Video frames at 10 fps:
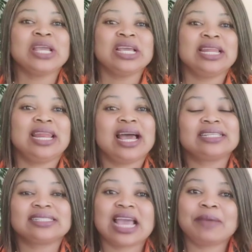
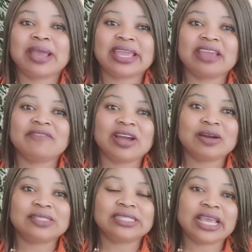last time I gave
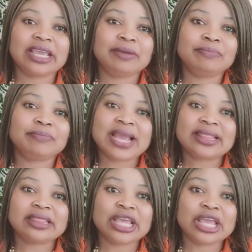out a
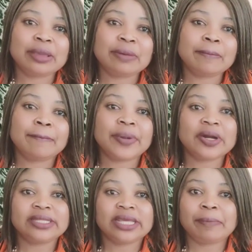brightening
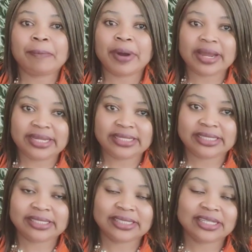body
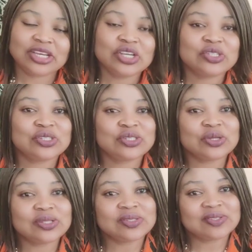polish,
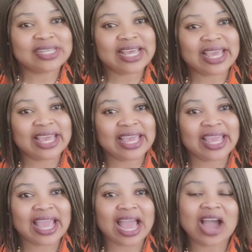so today
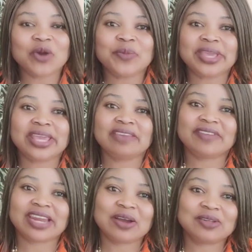I'll be
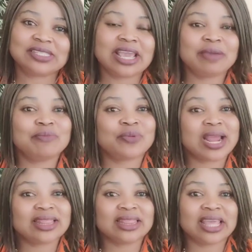giving out a
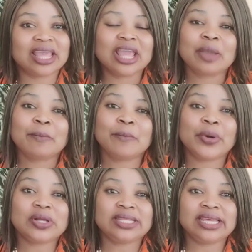brightening
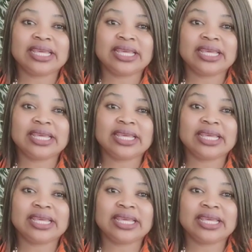body